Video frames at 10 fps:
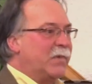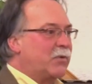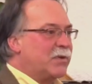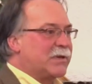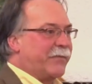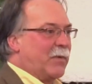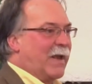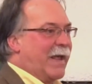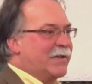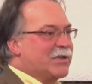Christopher
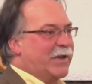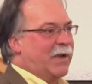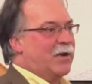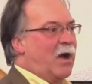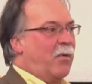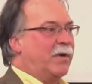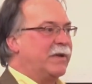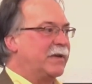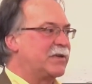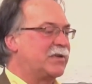Landsea at NOAA
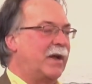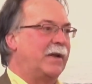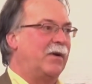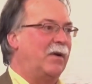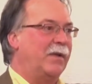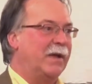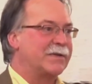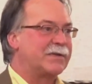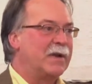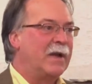did a study on
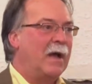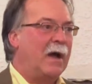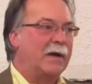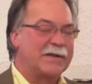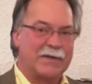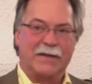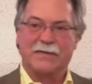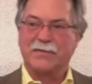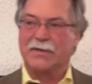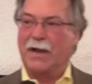this,
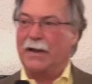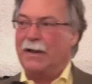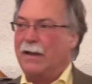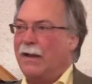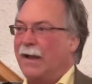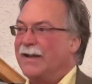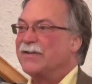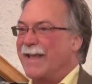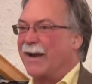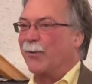extensive study. And
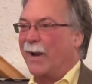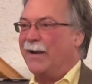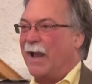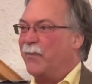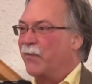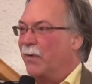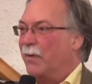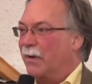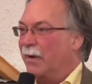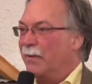isn't that a great name
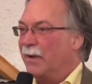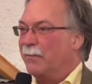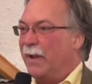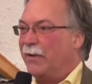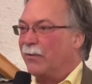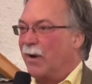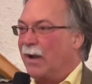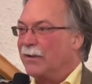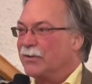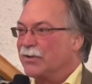for a
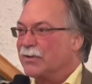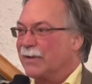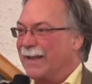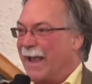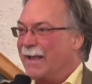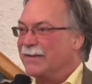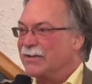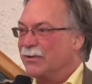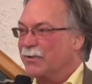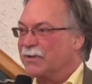meteorologist?
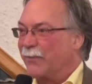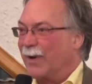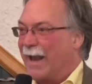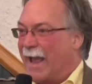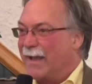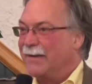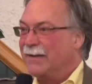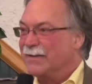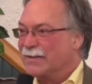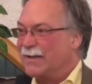Christopher
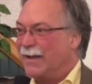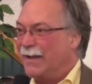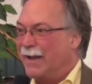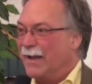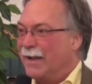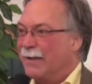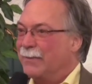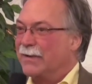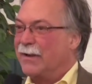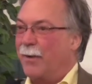Landsea,
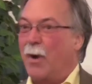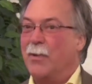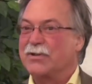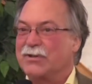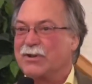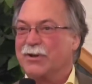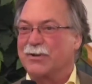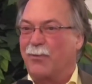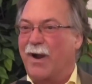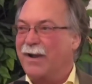but almost as good as
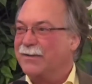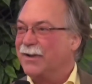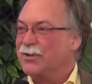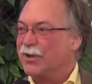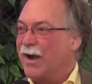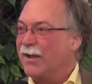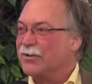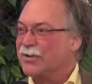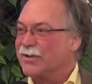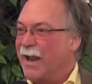a
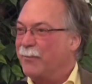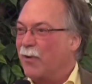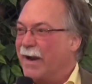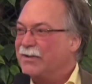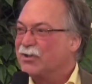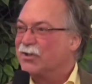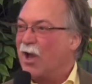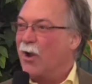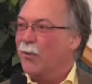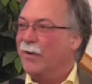geologist named
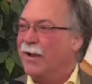Wrightstone.